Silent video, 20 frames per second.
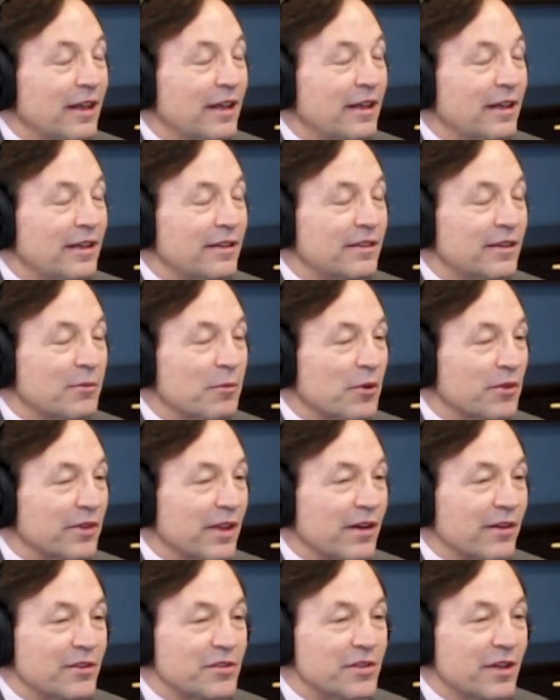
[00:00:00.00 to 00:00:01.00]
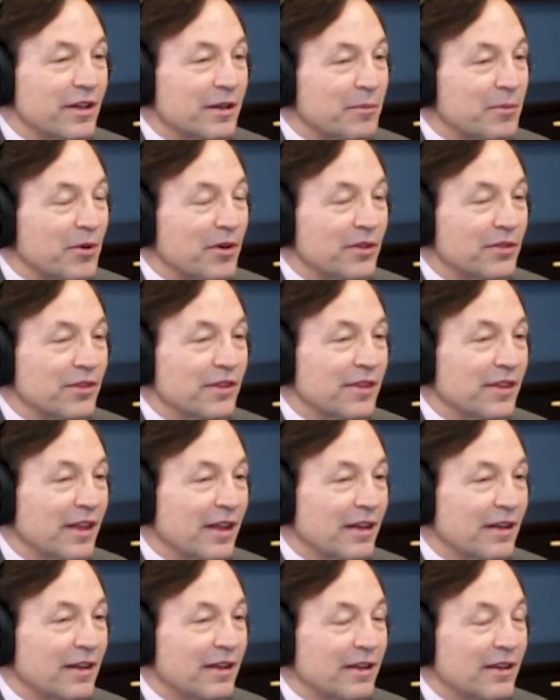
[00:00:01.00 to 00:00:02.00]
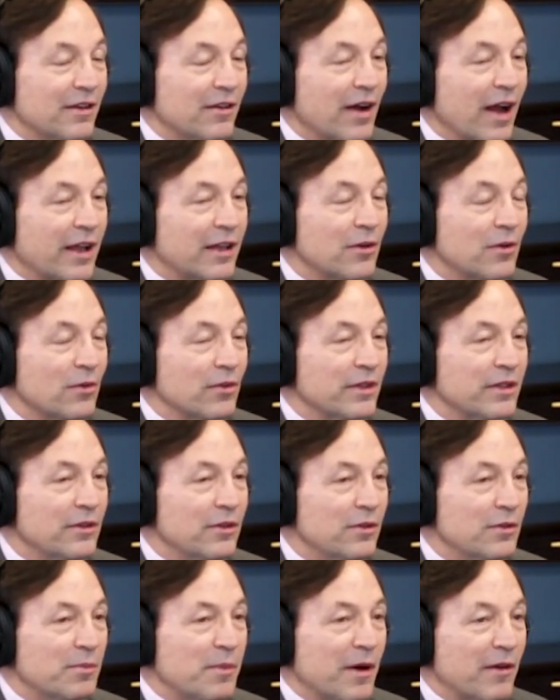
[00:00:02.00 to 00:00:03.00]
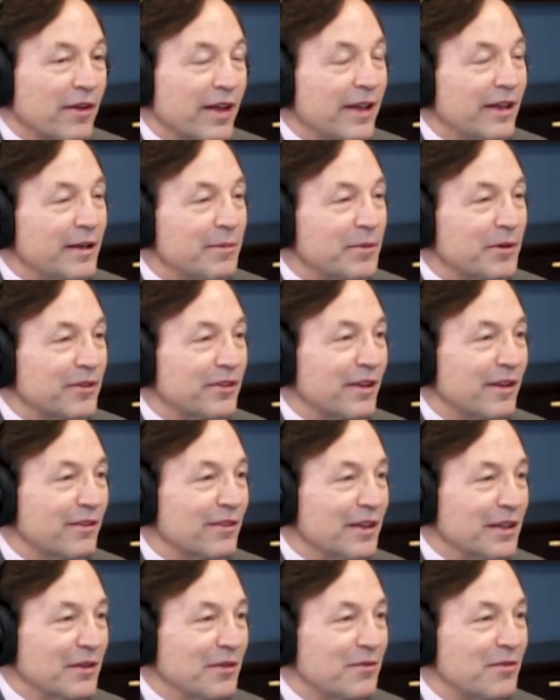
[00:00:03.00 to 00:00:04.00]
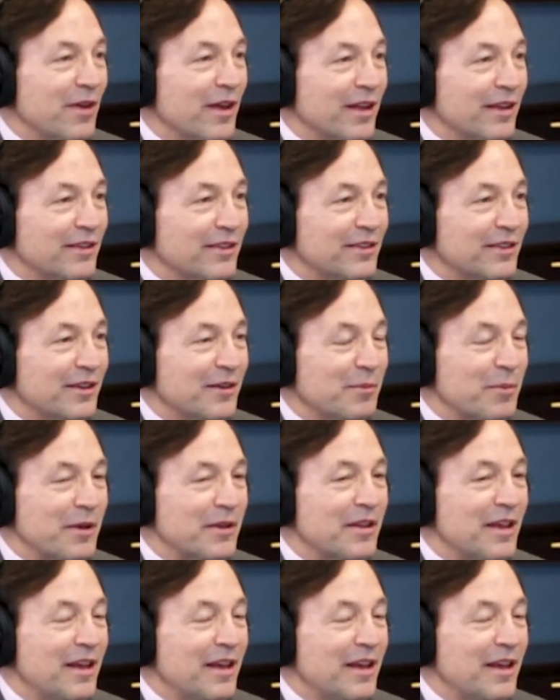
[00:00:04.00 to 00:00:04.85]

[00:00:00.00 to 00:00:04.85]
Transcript: he's the most energetic person that you know i can only do about 80% of the events you know, but,